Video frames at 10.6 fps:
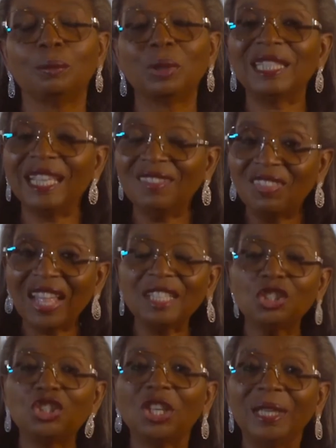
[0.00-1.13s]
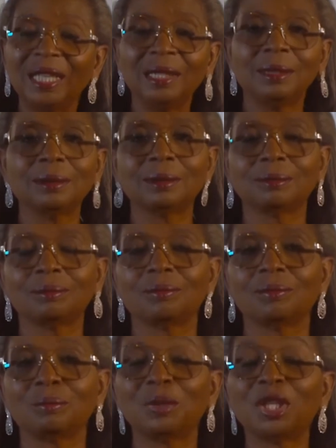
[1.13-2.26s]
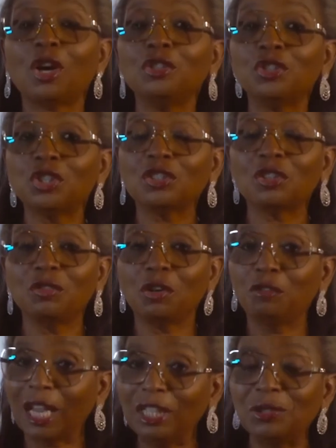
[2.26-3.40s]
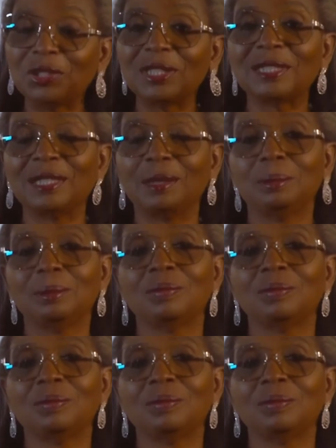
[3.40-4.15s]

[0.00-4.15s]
But in that journey, be conscious of your value system,